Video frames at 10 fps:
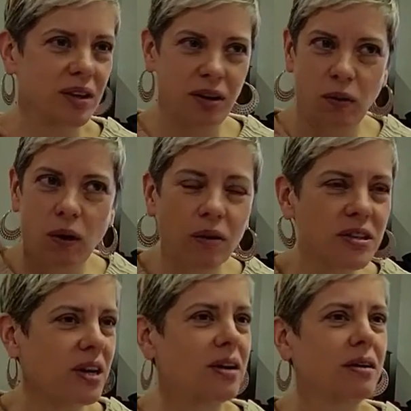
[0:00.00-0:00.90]
you know, all
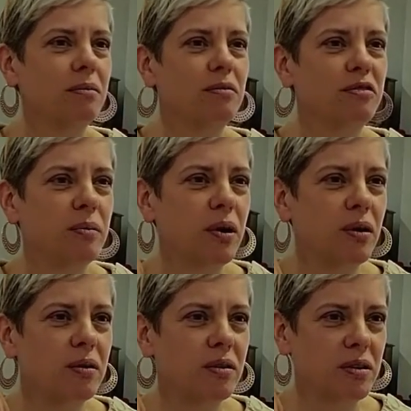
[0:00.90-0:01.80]
the time from
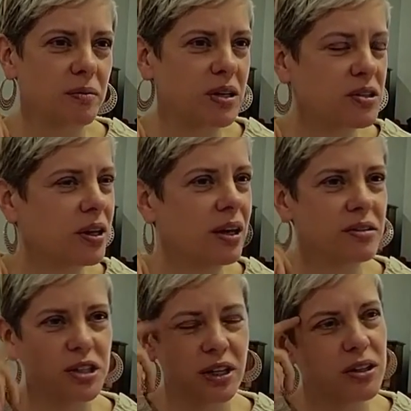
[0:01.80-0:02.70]
all the mental
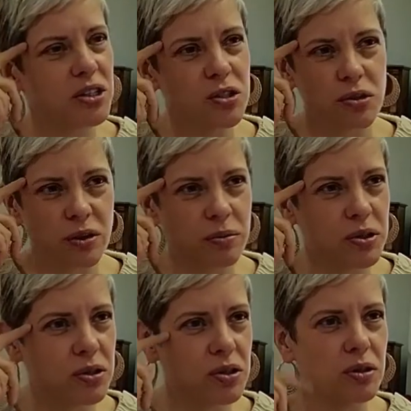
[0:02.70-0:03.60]
health challenges or
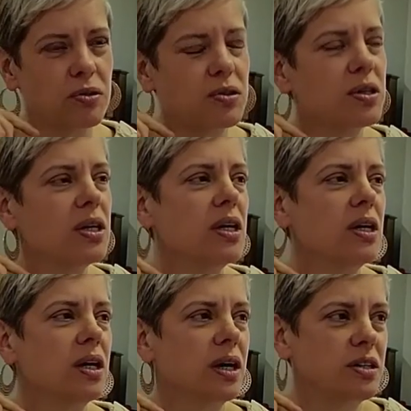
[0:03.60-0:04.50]
substance use
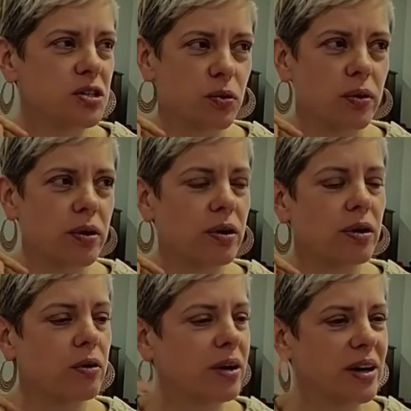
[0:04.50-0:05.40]
a
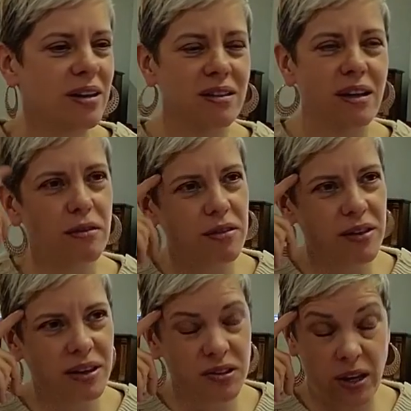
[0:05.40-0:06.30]
disorder or any of the other
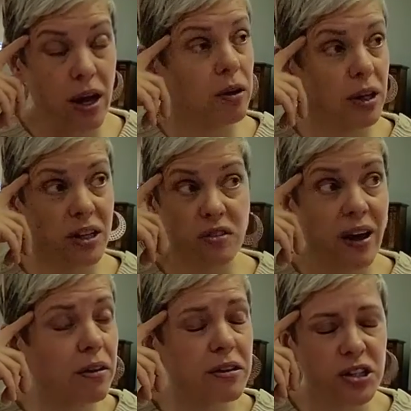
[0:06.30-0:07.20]
things, lots of
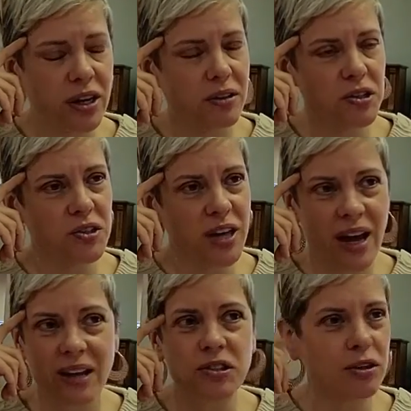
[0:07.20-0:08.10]
health challenges,
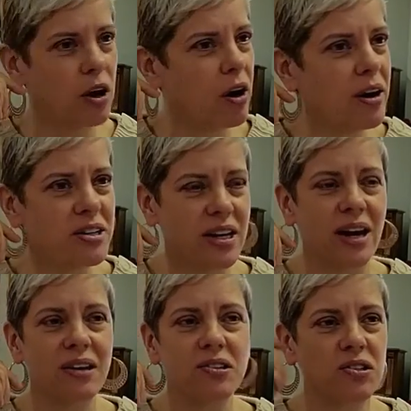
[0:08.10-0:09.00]
cancer, heart
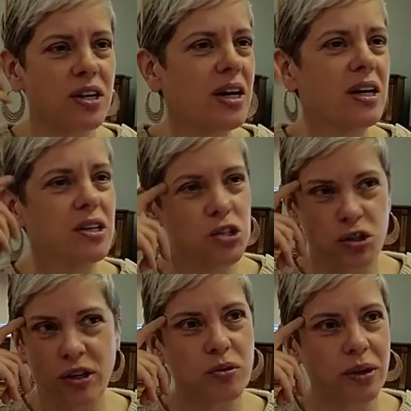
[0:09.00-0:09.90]
attacks, just
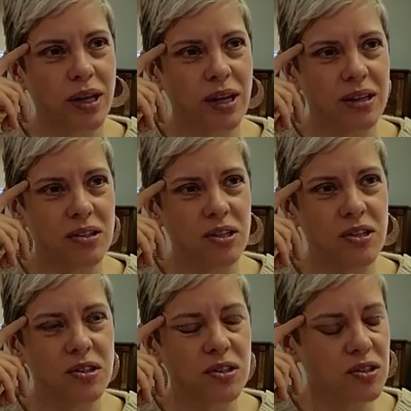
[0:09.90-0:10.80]
stress-related
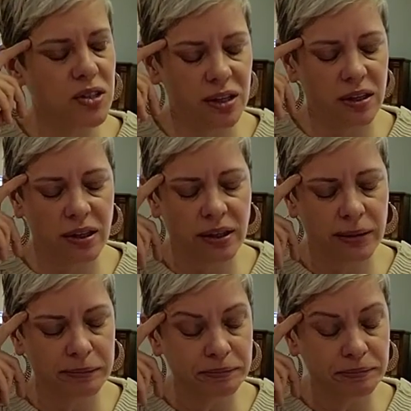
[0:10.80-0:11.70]
diseases
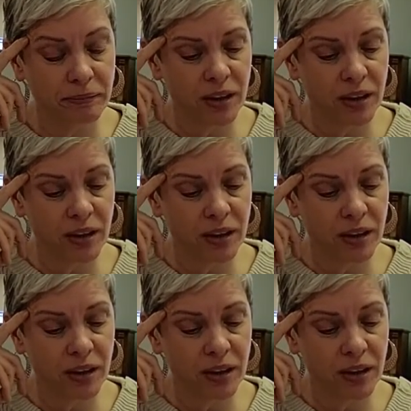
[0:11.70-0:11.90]
and